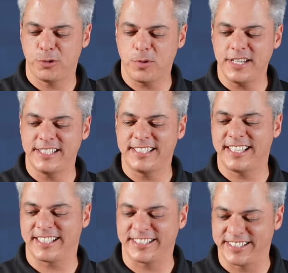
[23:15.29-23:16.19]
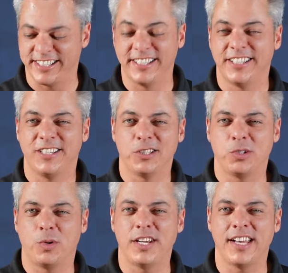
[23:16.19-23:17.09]
26,
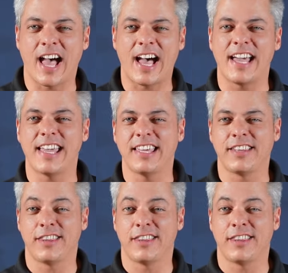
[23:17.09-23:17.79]
the one I